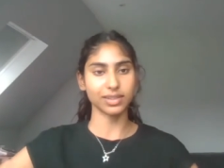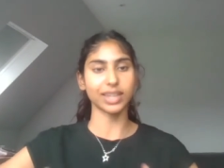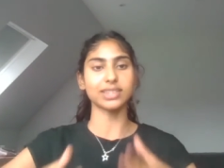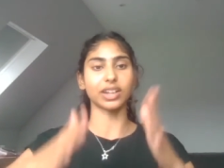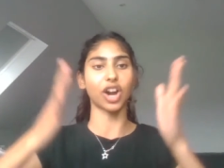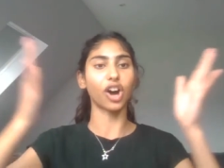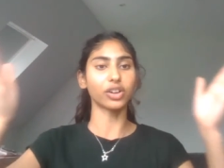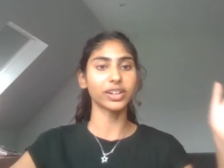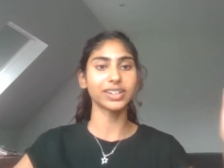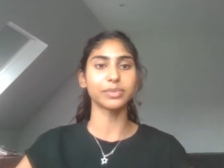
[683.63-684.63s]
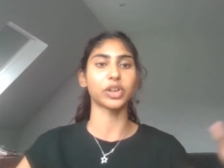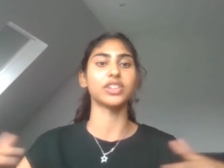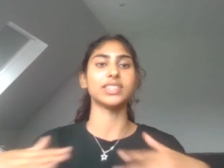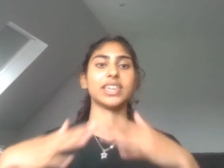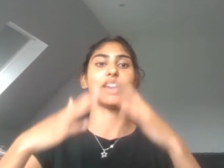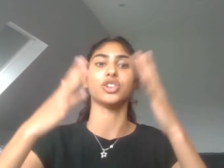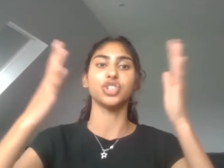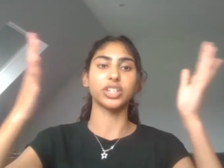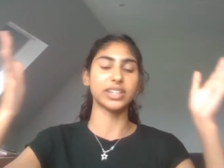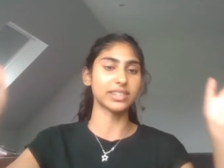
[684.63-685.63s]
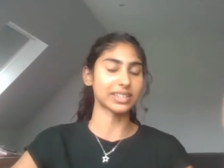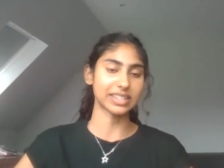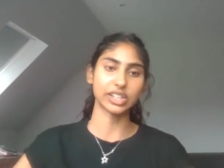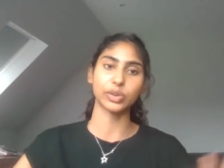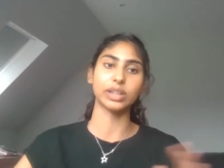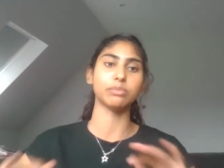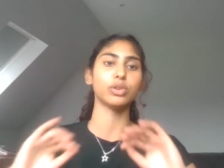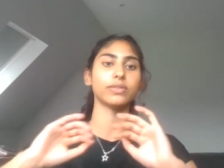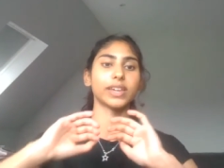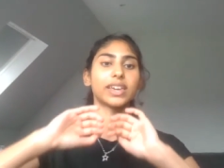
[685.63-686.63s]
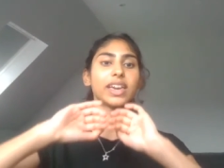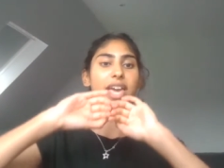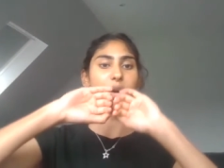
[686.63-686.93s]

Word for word: it's a current because the ocean is continually moving,